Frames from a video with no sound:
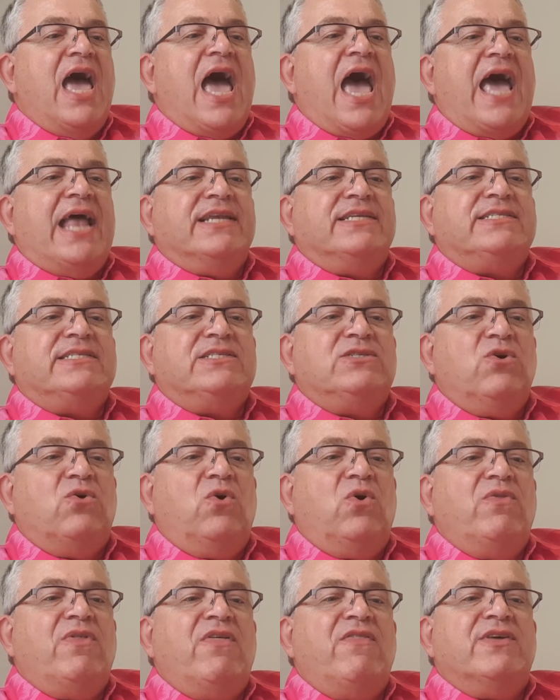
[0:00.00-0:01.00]
and
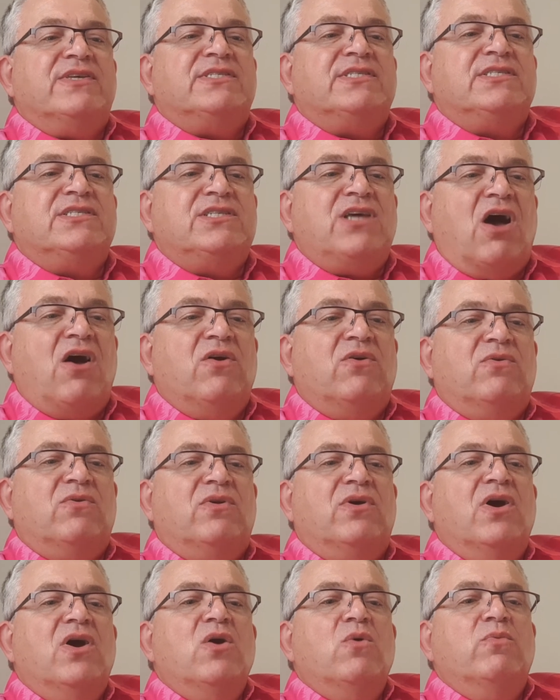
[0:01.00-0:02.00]
saw that the
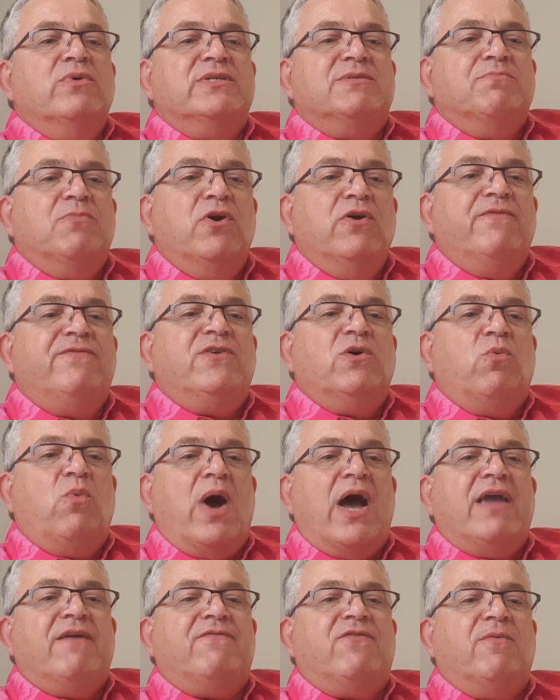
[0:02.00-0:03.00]
stone was moved
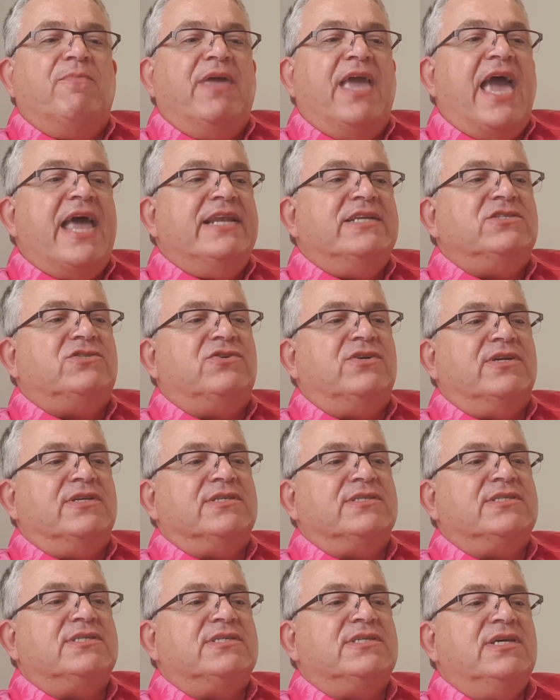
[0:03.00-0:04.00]
away from the
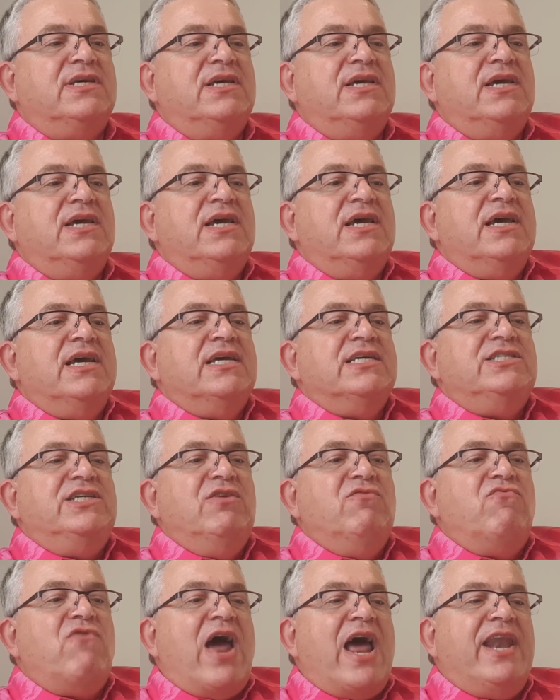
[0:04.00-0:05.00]
entrance.
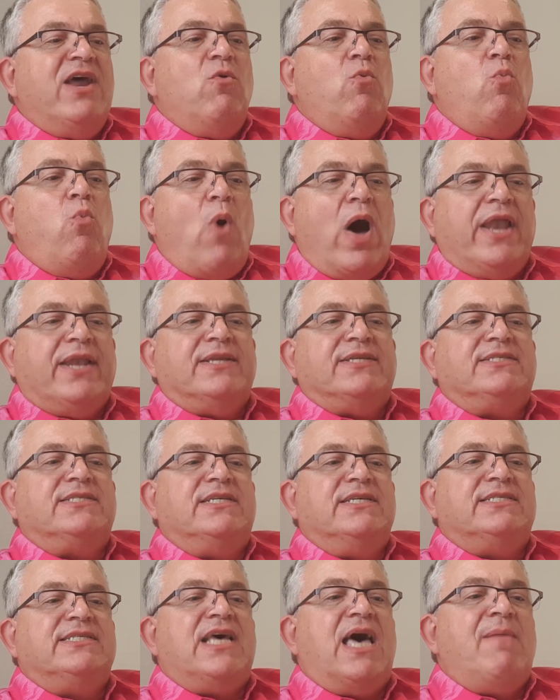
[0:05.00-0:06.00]
She ran at once
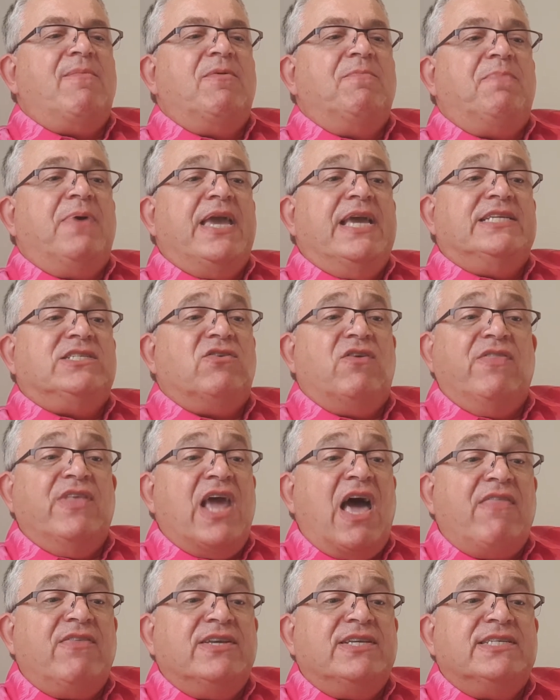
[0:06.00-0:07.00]
to Simon Peter and the
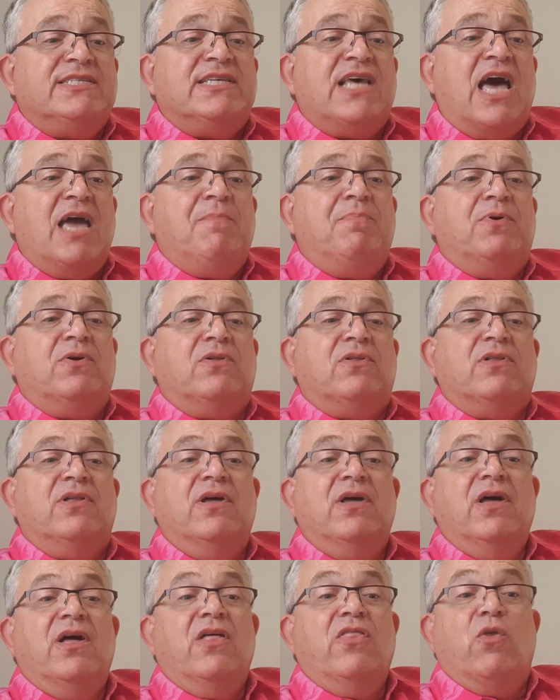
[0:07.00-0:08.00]
other disciple,
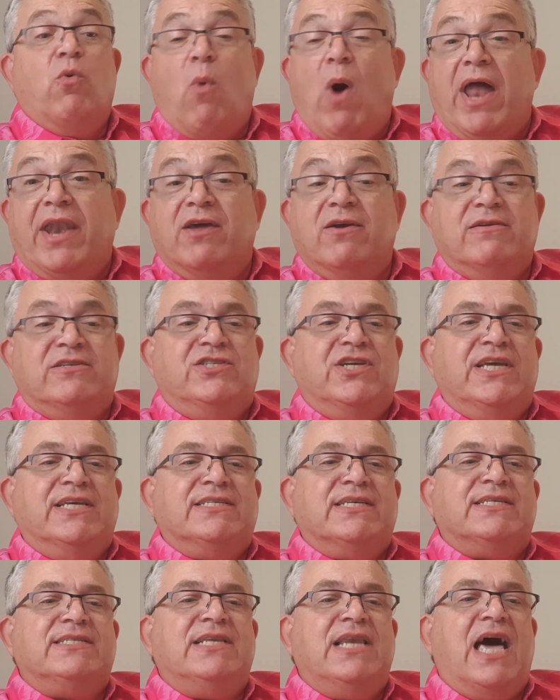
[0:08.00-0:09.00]
the one who
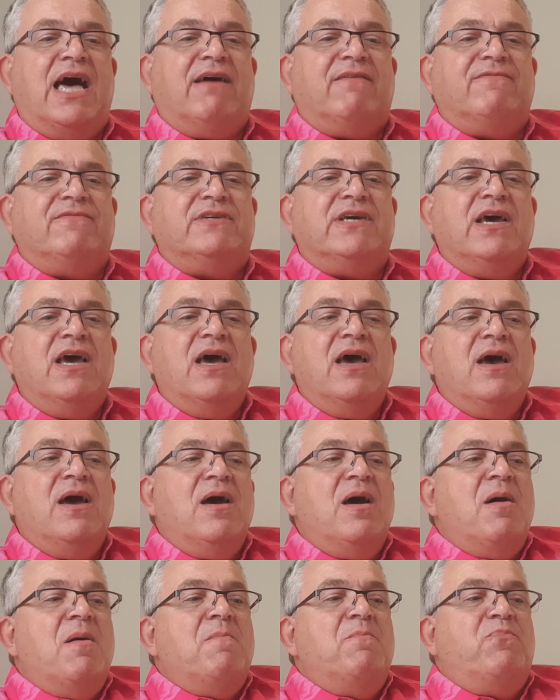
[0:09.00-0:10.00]
Jesus loved,
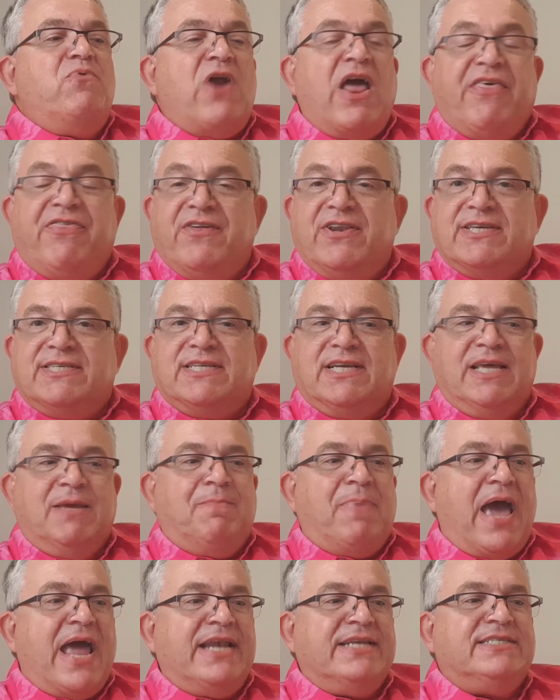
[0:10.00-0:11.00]
breathlessly
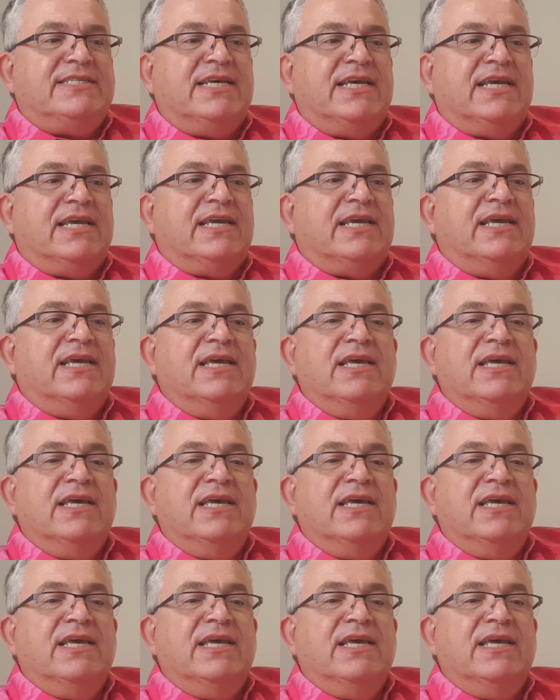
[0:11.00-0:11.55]
panting.